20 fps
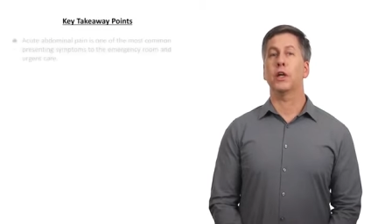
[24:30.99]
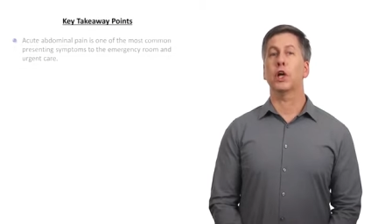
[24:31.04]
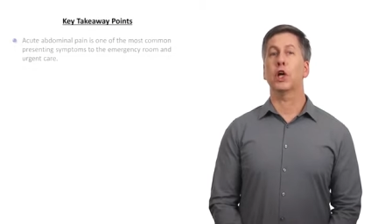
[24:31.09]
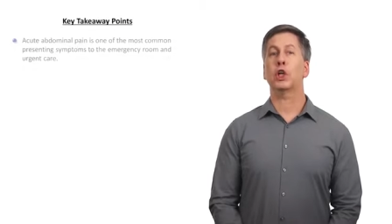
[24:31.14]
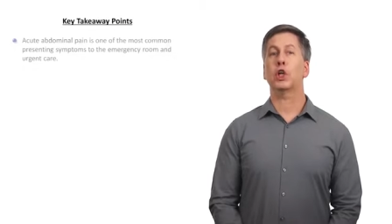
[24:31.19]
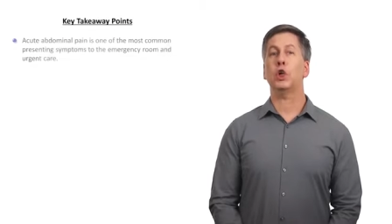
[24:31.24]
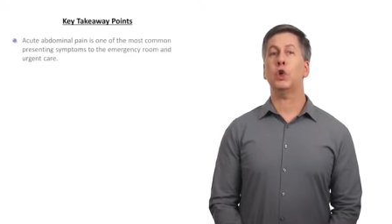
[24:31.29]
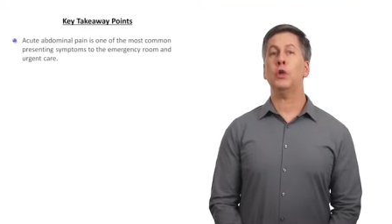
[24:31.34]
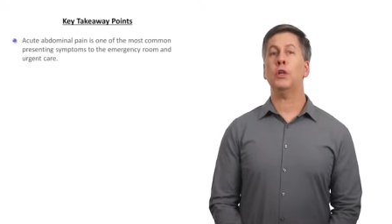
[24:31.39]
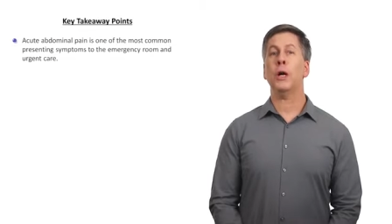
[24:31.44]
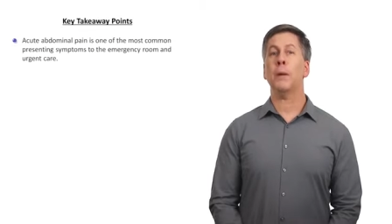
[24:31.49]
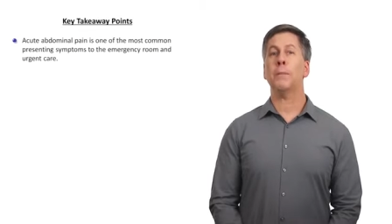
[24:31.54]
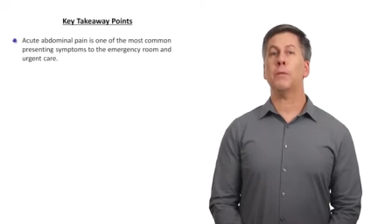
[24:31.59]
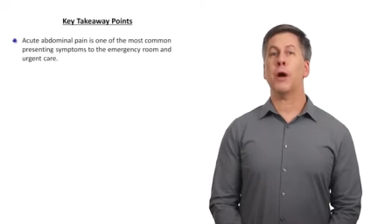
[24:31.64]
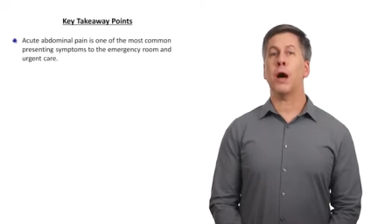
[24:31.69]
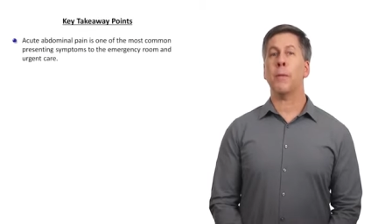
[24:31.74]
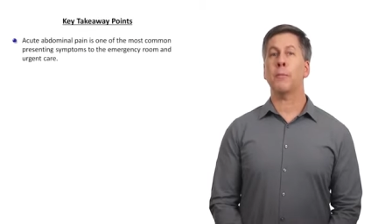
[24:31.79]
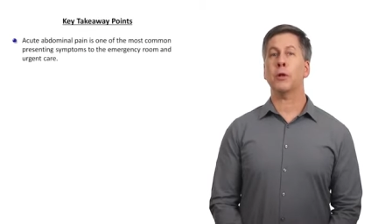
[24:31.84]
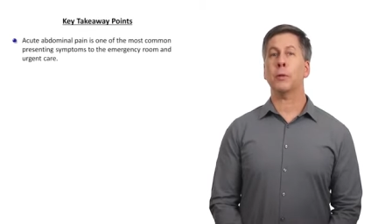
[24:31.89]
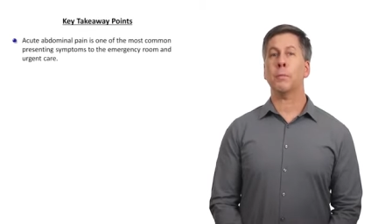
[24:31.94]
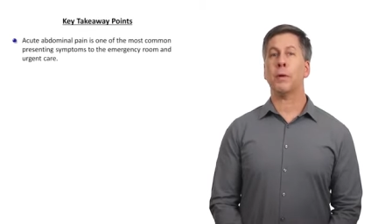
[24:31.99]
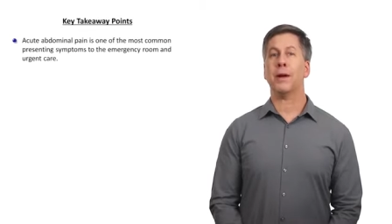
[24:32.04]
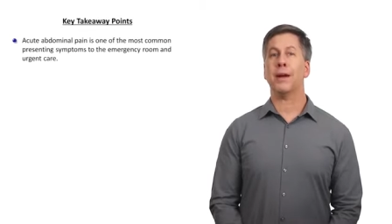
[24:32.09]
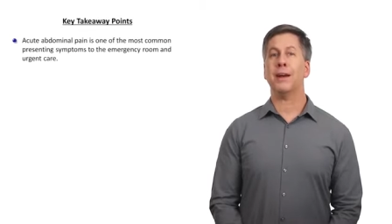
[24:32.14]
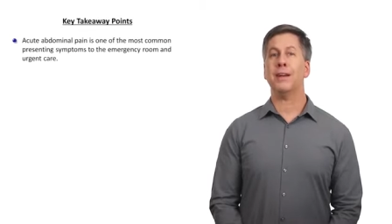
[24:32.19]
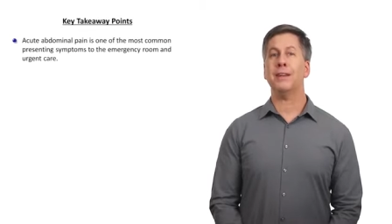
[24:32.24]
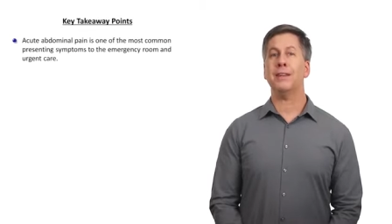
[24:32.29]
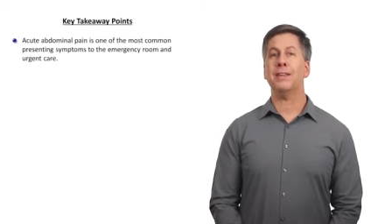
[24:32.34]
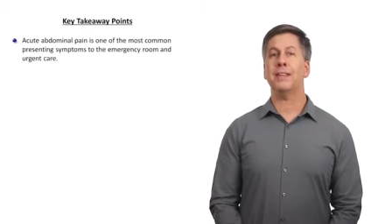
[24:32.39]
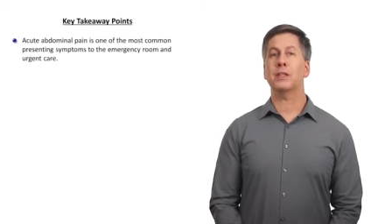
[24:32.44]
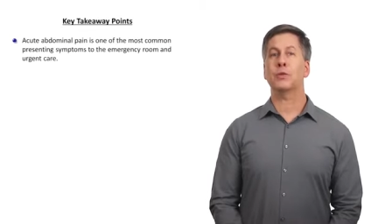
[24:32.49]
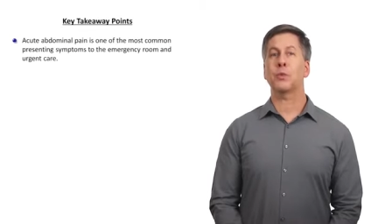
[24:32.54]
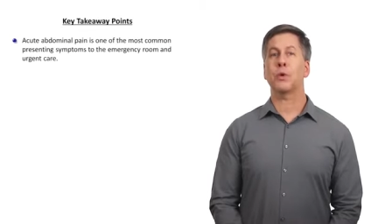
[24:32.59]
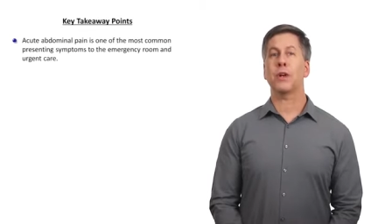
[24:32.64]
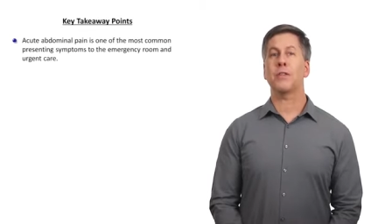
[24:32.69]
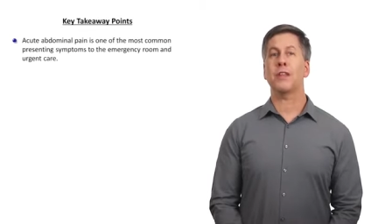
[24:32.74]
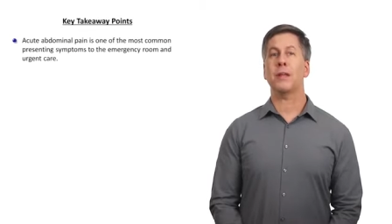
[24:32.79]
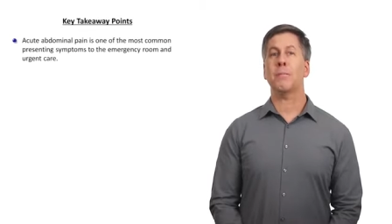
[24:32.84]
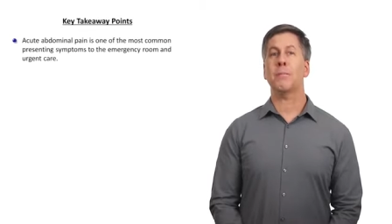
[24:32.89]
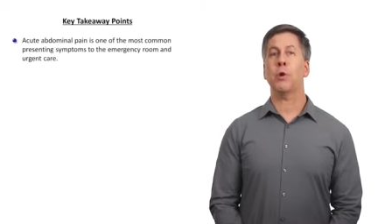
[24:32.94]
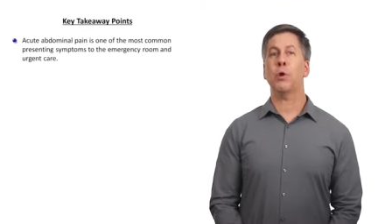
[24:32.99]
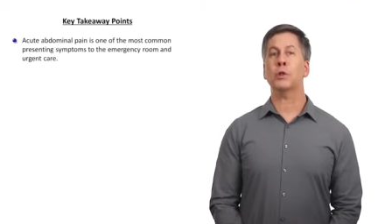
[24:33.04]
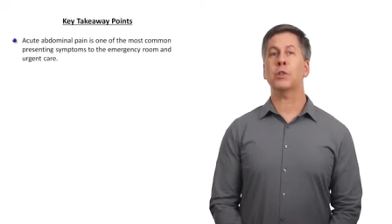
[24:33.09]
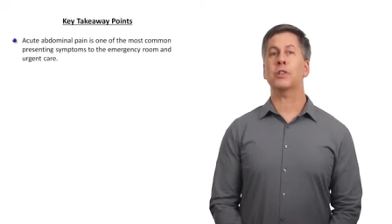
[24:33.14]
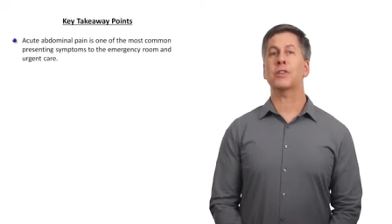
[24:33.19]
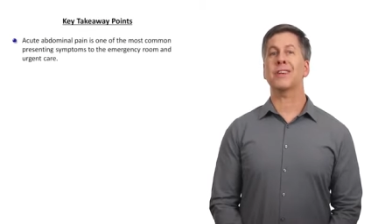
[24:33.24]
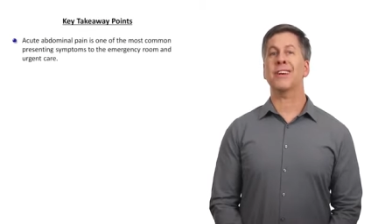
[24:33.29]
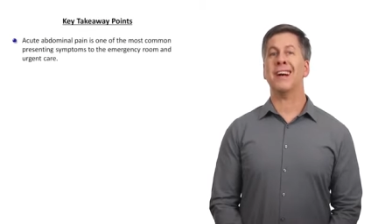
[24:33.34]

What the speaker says: Acute abdominal pain is one of the most